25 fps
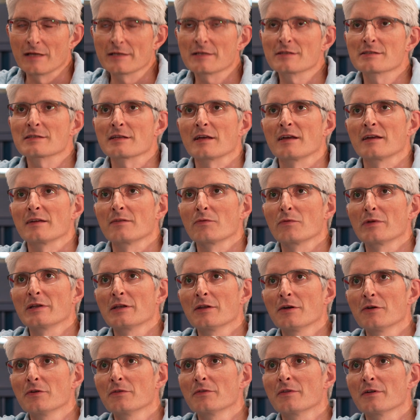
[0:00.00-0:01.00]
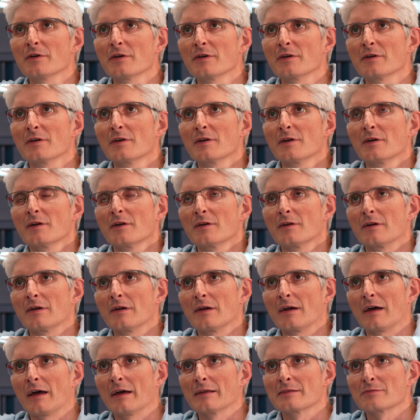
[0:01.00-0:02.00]
you say, we know that
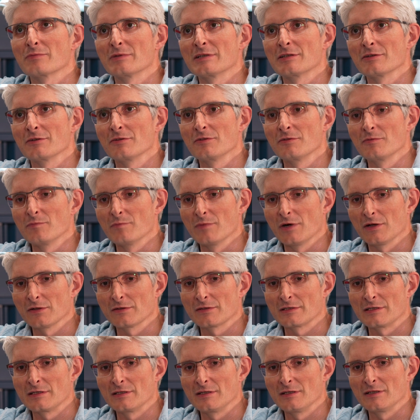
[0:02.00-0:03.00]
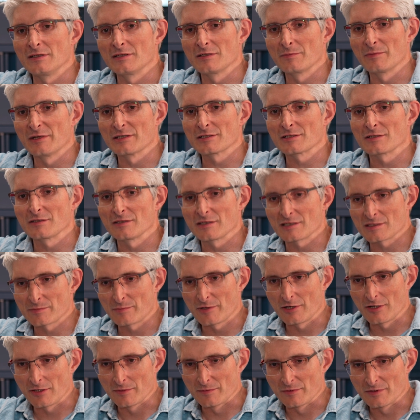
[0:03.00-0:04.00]
as we do multi-dimensional
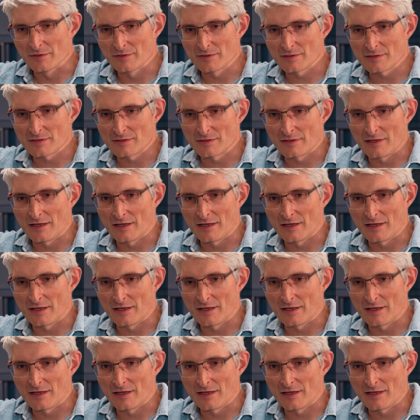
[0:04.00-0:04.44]
experiments,